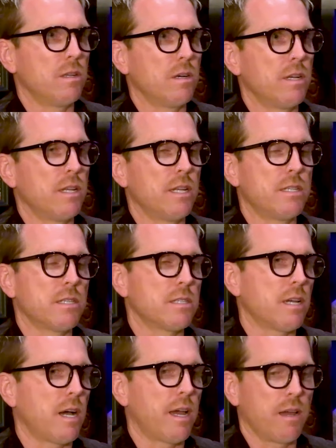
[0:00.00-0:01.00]
you know it, it
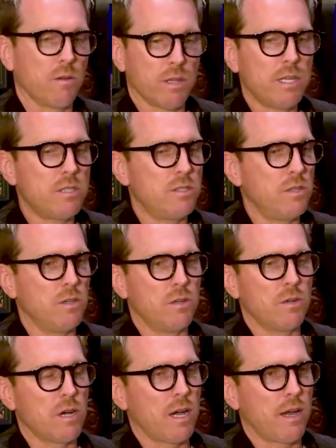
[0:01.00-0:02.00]
just i only
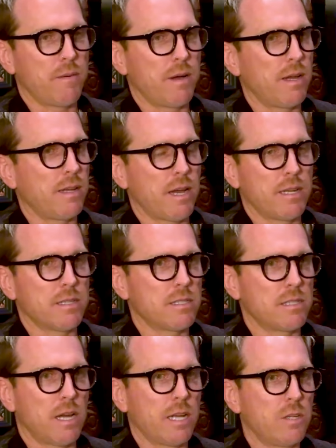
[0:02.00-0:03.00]
do I, I i
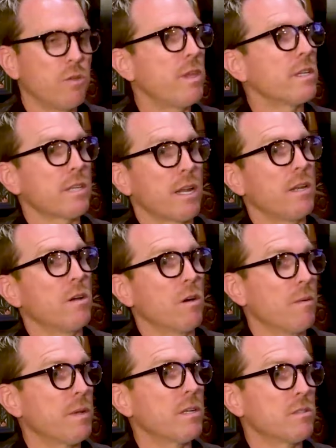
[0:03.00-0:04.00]
just i do things that i
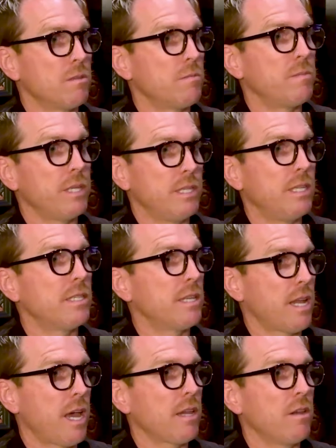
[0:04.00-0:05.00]
know i'm gonna be
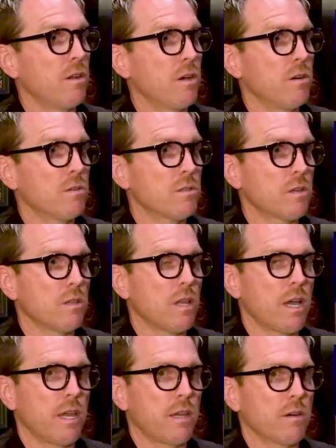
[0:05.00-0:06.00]
decent at you know so
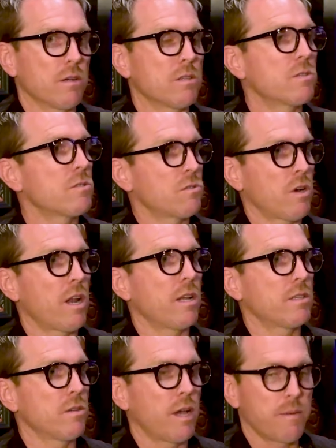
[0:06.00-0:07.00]
like or try
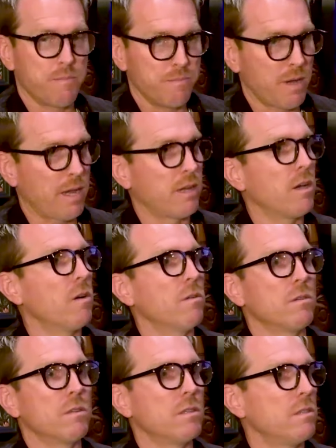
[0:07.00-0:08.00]
to so i i
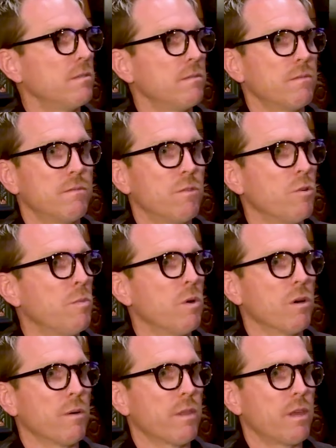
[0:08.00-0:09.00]
go full
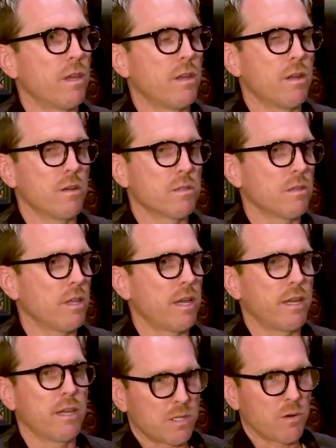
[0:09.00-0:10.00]
bore with it, you know? So
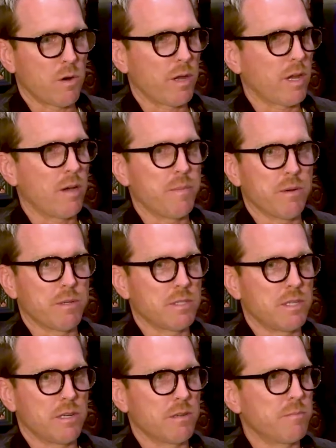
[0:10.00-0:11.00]
like growing up, it
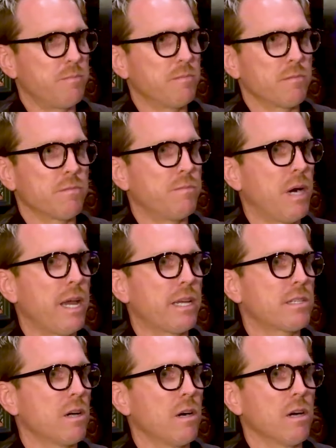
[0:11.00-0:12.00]
was, you know,
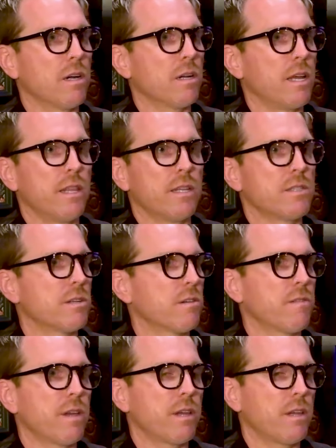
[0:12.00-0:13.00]
bikes, art, and then
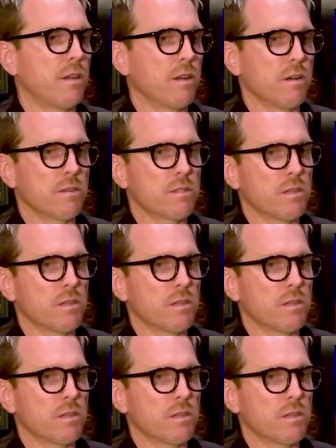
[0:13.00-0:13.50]
surfing, you know?